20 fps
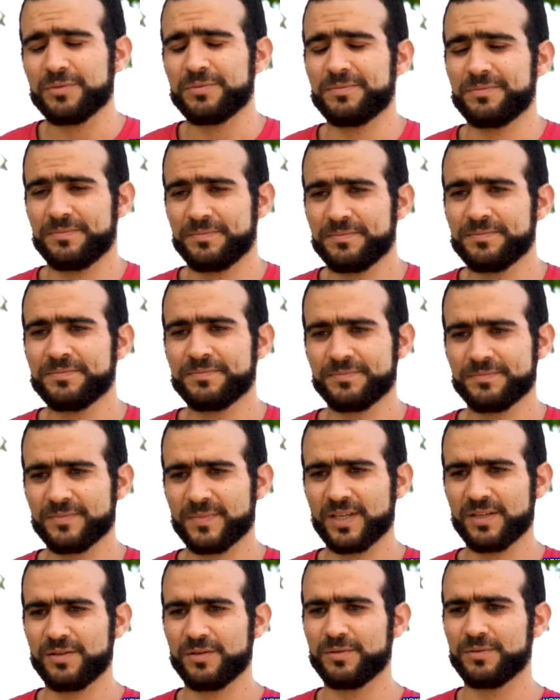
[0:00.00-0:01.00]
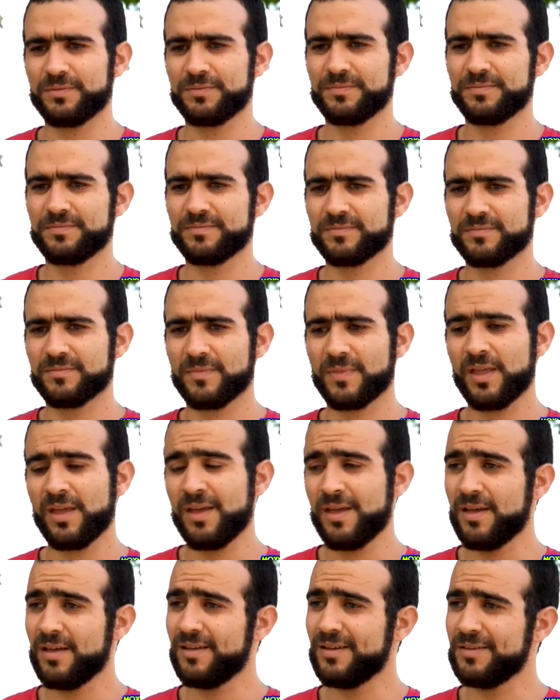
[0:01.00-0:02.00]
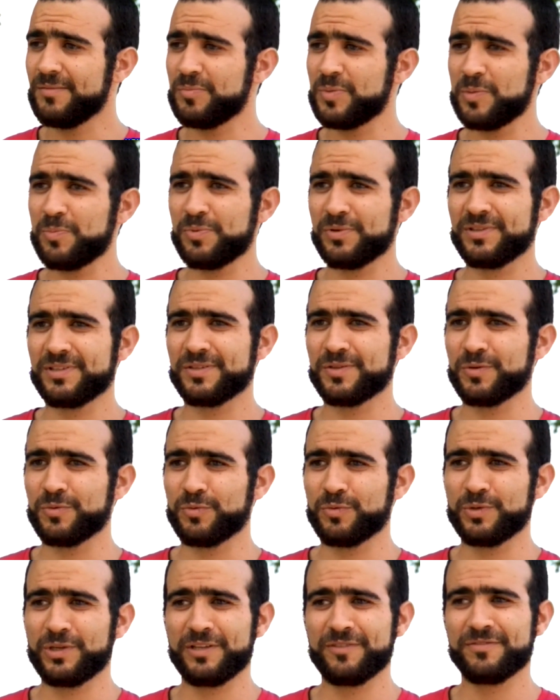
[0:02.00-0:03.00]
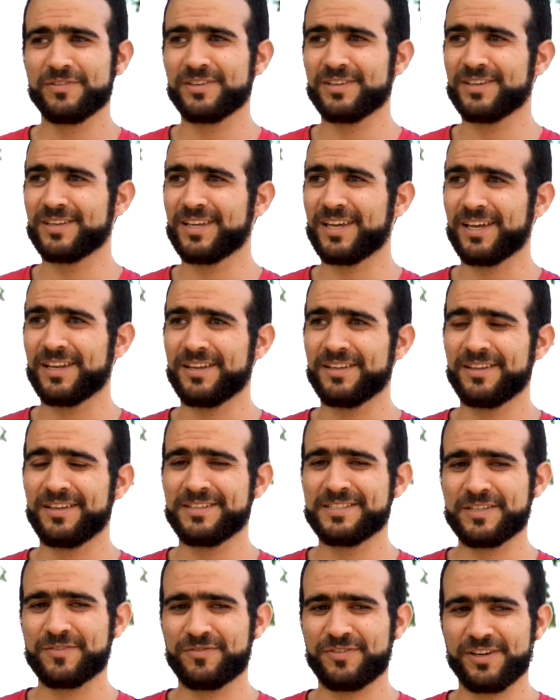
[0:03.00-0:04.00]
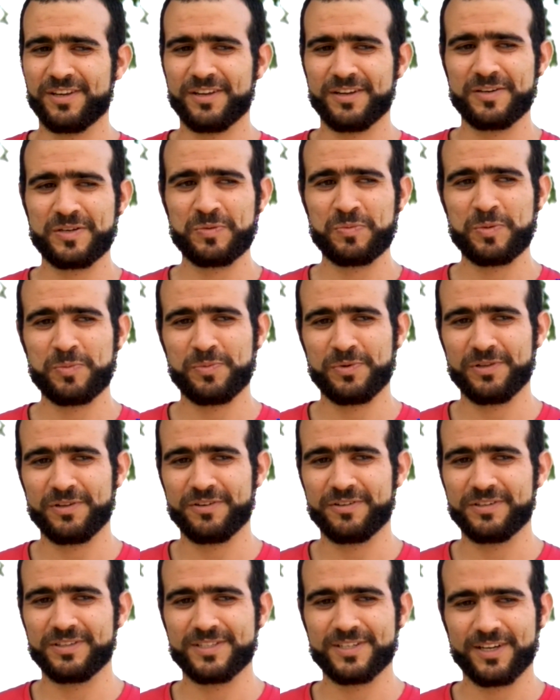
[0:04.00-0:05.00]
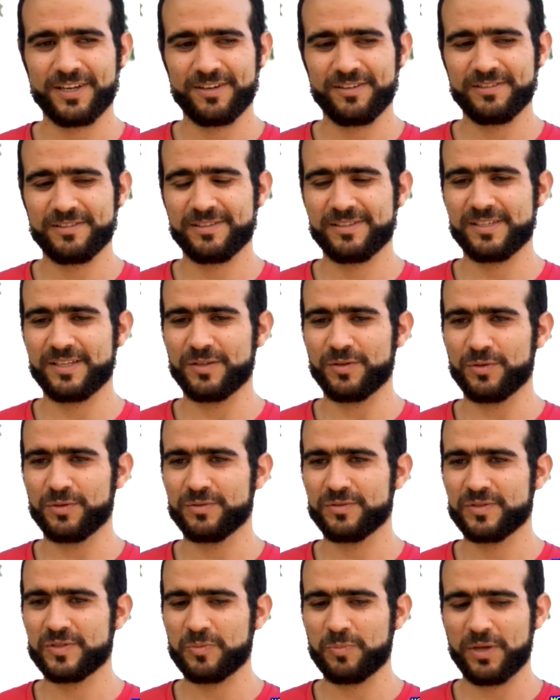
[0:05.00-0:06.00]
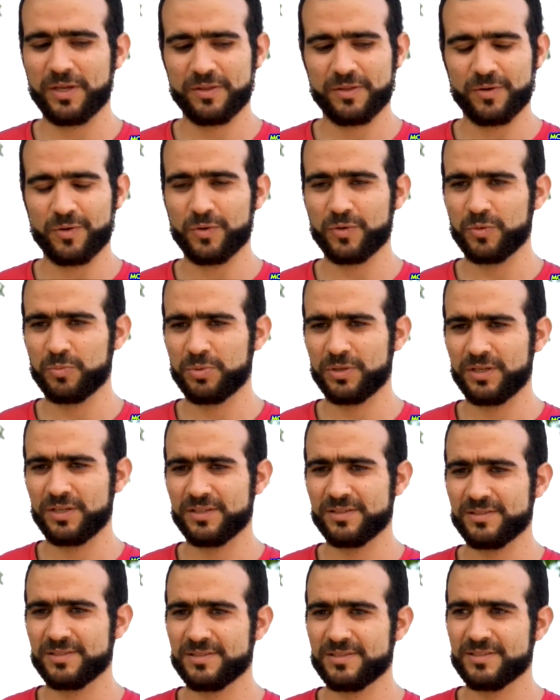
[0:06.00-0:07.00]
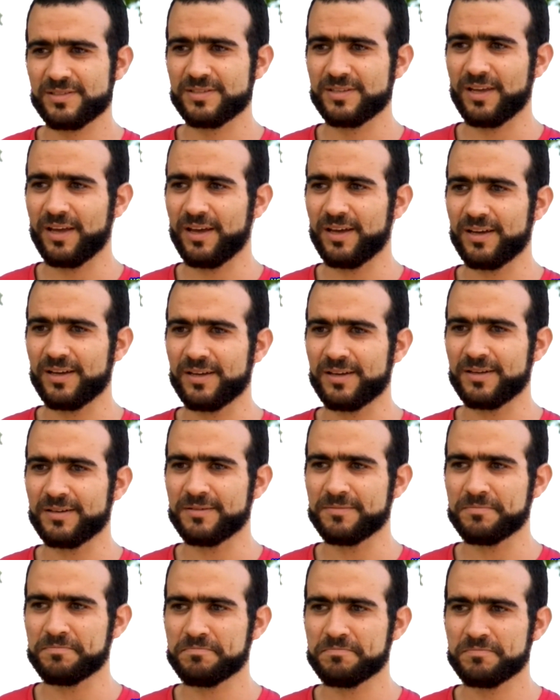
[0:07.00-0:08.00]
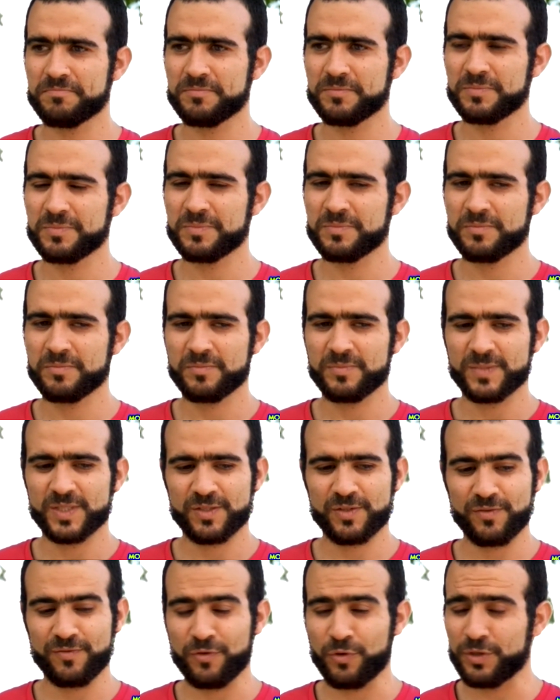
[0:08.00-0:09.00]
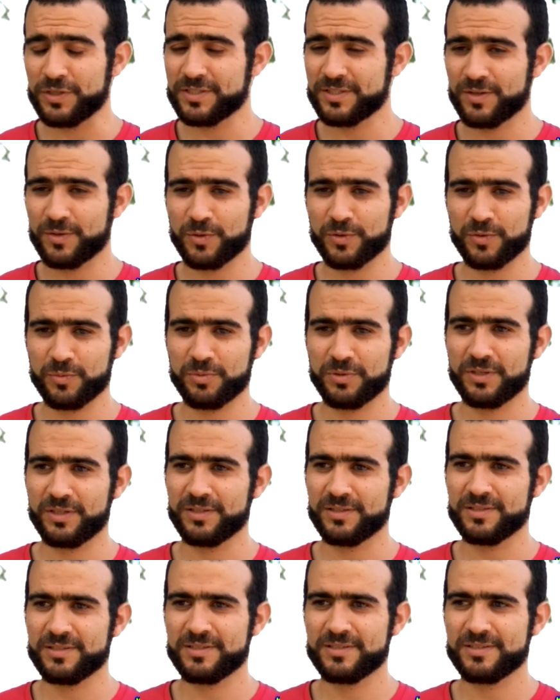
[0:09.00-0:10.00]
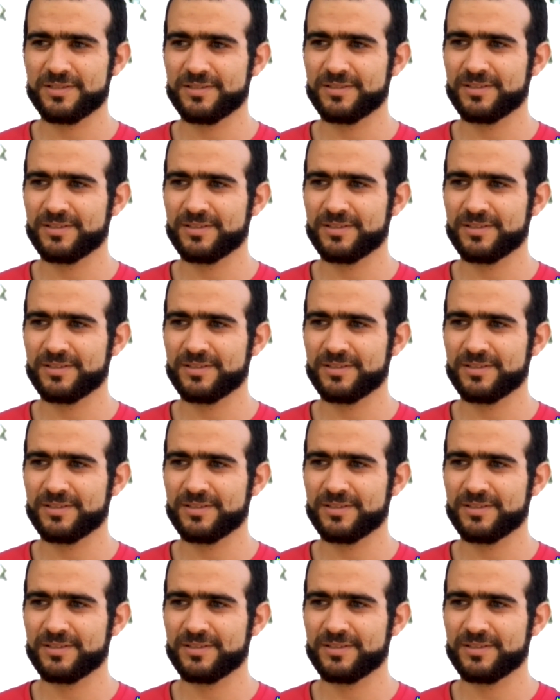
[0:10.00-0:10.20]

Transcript: I do. People, you know, we live in Canada. It's a free country. People are entitled, you know, to make their own opinions, um, to voice their own opinions.